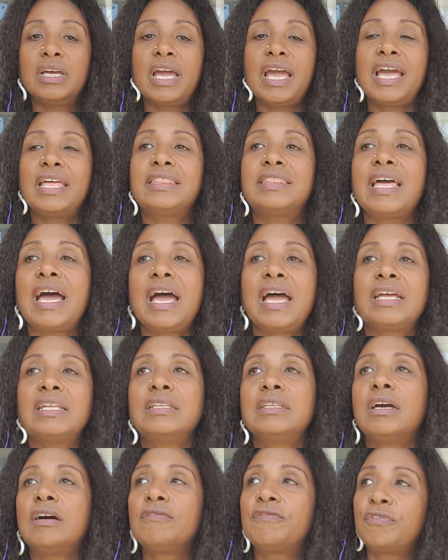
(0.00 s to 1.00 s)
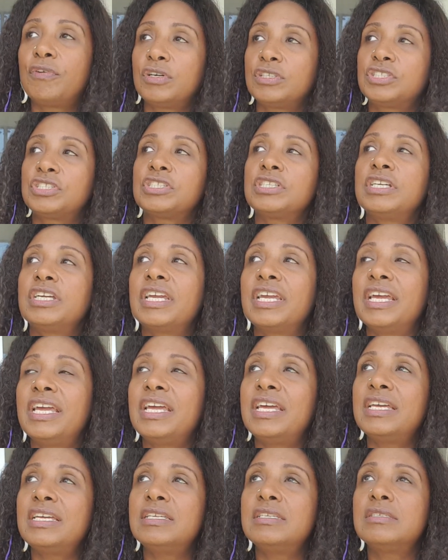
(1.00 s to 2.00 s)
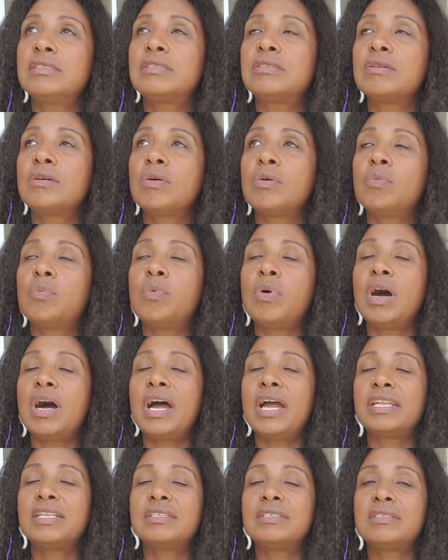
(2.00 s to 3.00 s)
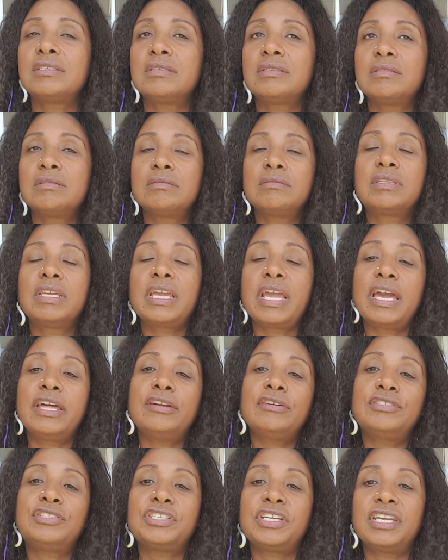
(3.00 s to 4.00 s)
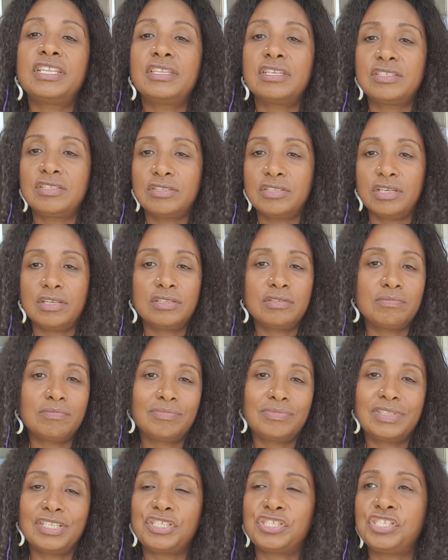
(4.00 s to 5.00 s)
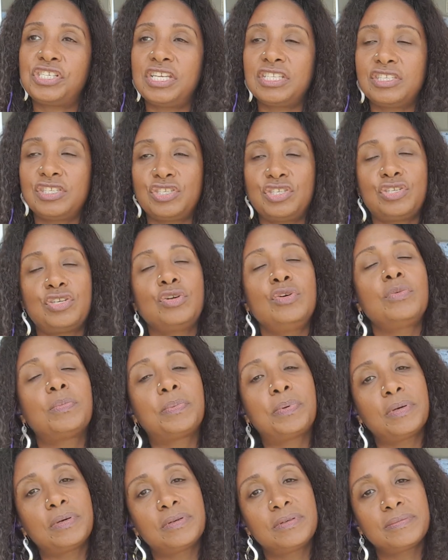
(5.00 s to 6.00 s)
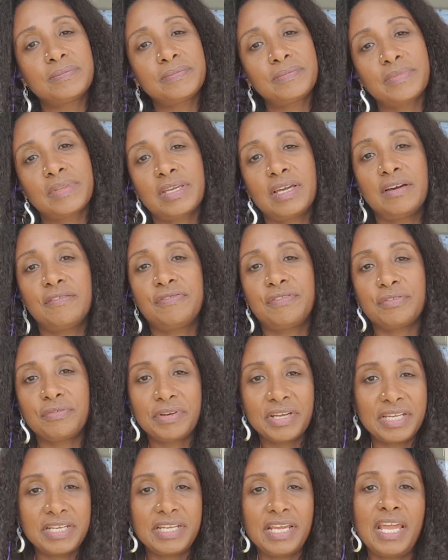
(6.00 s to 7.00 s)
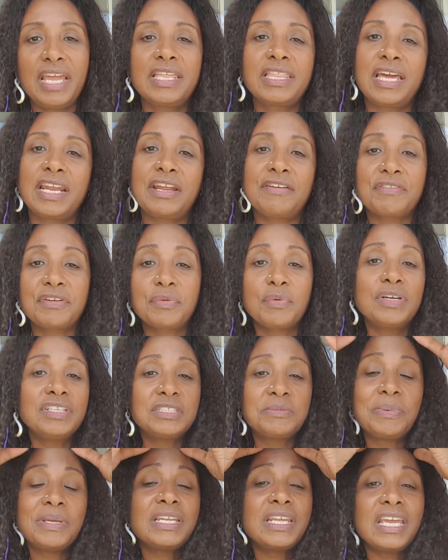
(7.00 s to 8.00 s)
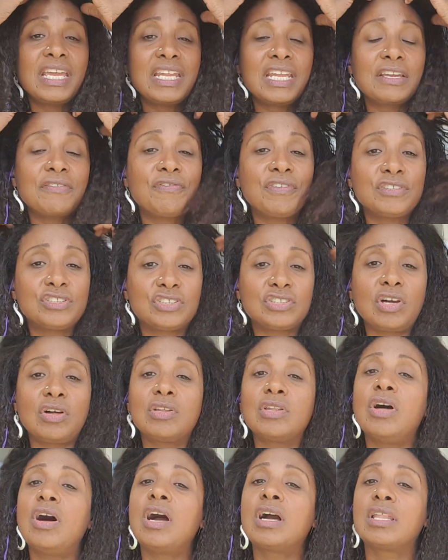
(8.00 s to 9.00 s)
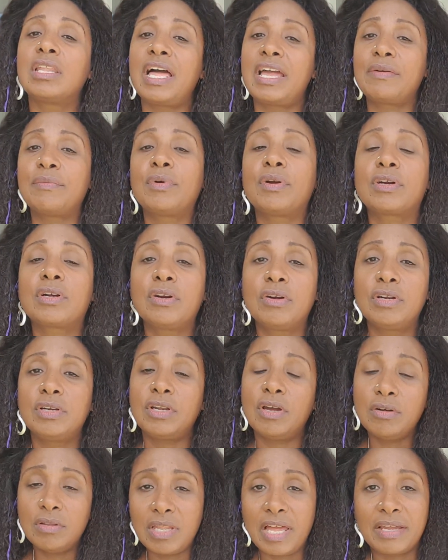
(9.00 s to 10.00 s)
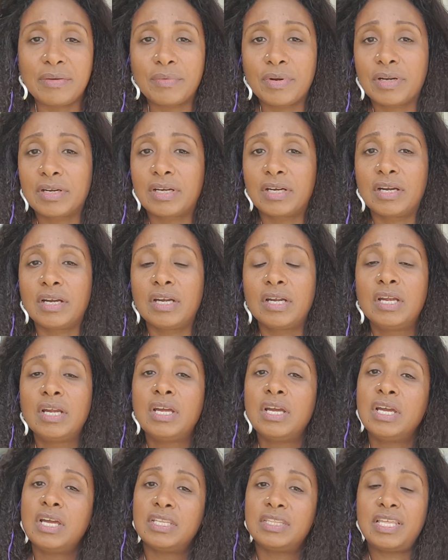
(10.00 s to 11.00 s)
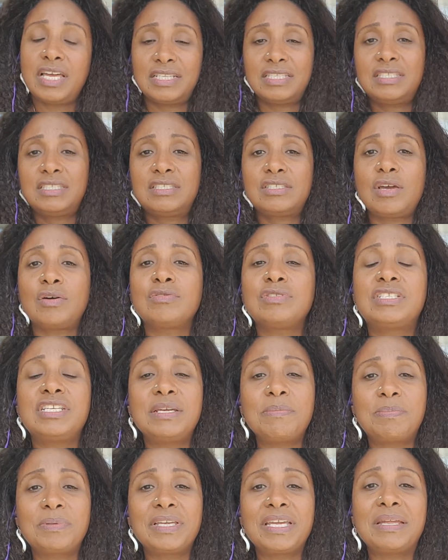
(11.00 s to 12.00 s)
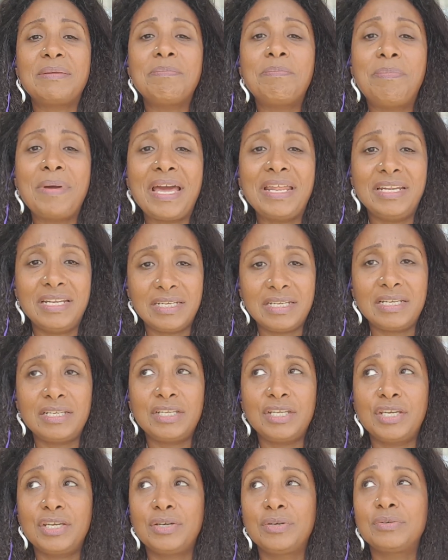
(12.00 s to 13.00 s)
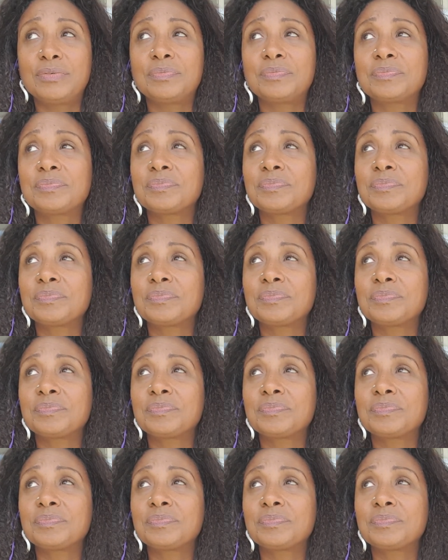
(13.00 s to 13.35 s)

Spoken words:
And that, unfortunately, is what the energy, the shit soup of 3D that everyone's been eating for so long, light worker or no light worker, that's so deeply embedded in you.